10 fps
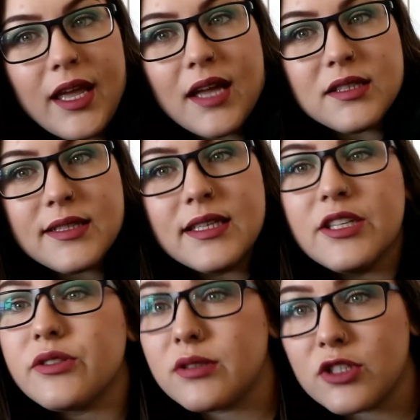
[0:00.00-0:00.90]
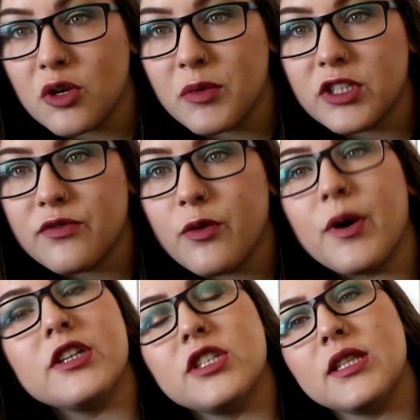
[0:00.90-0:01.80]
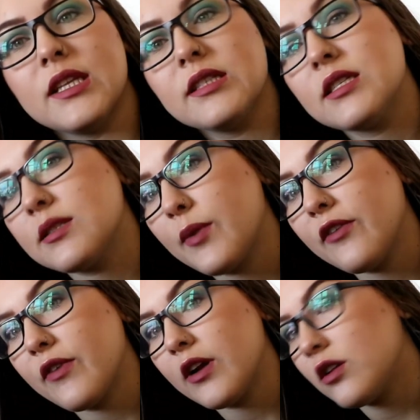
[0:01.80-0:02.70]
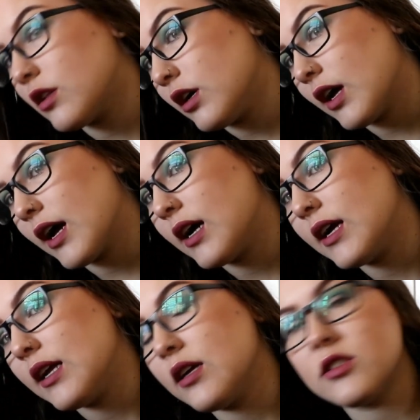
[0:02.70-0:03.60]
guys, thank you so much for watching. This is my final look. I